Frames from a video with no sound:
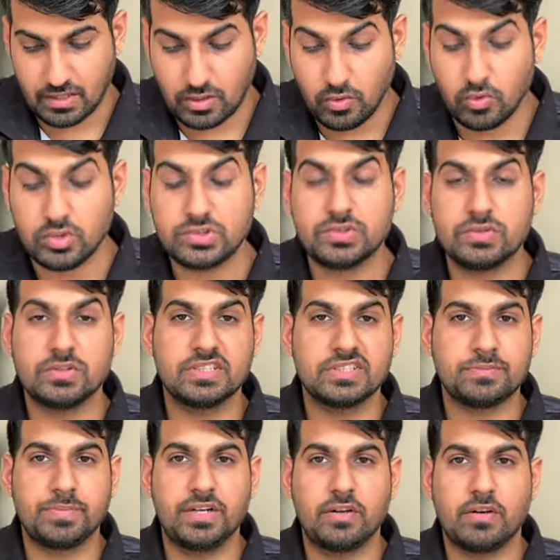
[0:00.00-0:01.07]
close to the
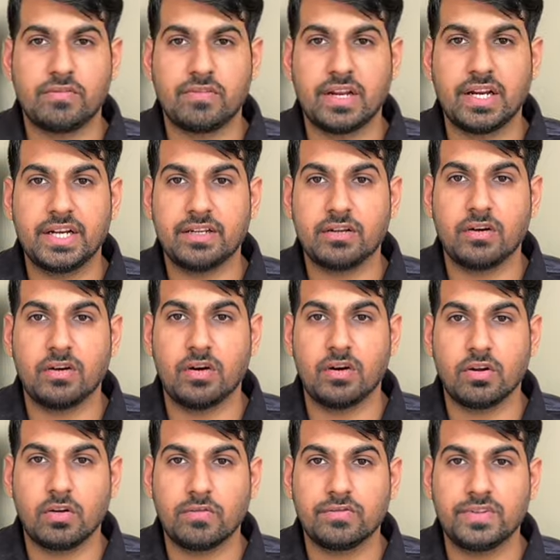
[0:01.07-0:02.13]
speed of light,
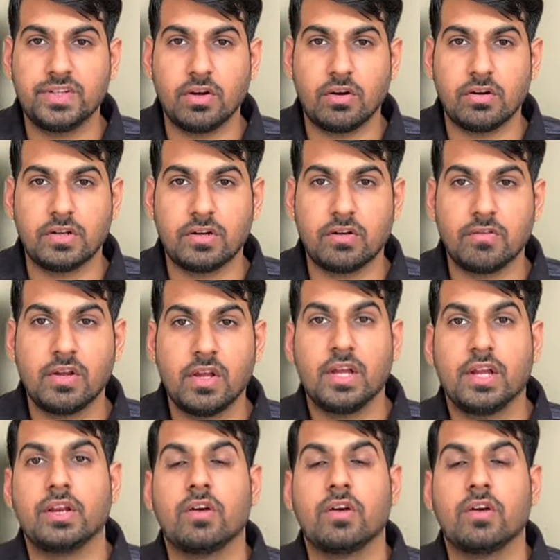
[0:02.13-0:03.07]
or of the order of.